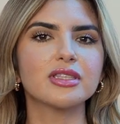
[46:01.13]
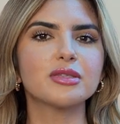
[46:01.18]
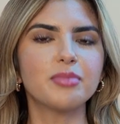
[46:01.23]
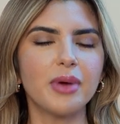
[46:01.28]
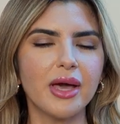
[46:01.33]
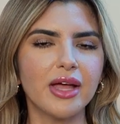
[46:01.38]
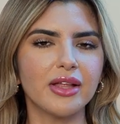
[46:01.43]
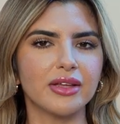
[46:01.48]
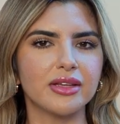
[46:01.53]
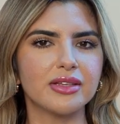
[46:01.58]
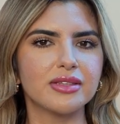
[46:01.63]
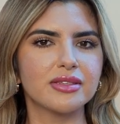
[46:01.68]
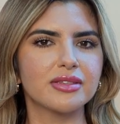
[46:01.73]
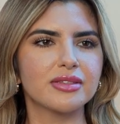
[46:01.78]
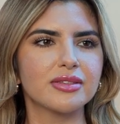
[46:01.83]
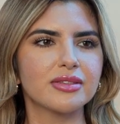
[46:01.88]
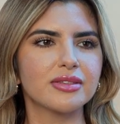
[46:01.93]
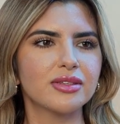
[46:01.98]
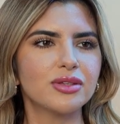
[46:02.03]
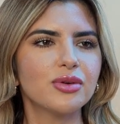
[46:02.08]
That's
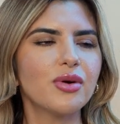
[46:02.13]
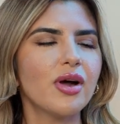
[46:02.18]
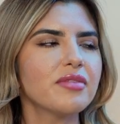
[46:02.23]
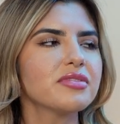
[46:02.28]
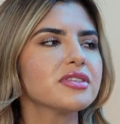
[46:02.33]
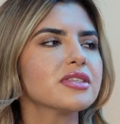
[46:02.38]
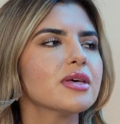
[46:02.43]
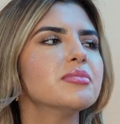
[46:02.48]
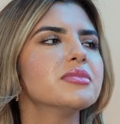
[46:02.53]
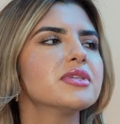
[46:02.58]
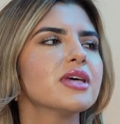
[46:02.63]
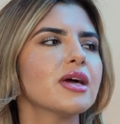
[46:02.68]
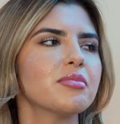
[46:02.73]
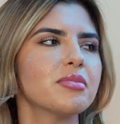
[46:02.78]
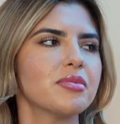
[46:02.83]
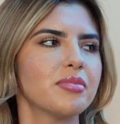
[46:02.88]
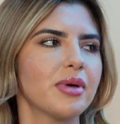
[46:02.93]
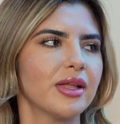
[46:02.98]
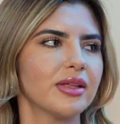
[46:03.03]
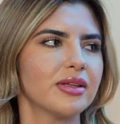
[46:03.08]
balance. You have some
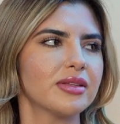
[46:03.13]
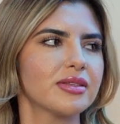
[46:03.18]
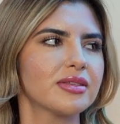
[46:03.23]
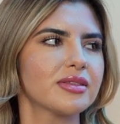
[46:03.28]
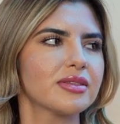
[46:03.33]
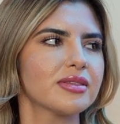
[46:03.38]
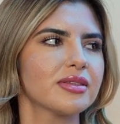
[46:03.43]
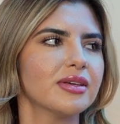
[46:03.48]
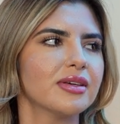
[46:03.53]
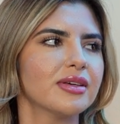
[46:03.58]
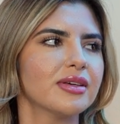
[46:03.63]
type of balance.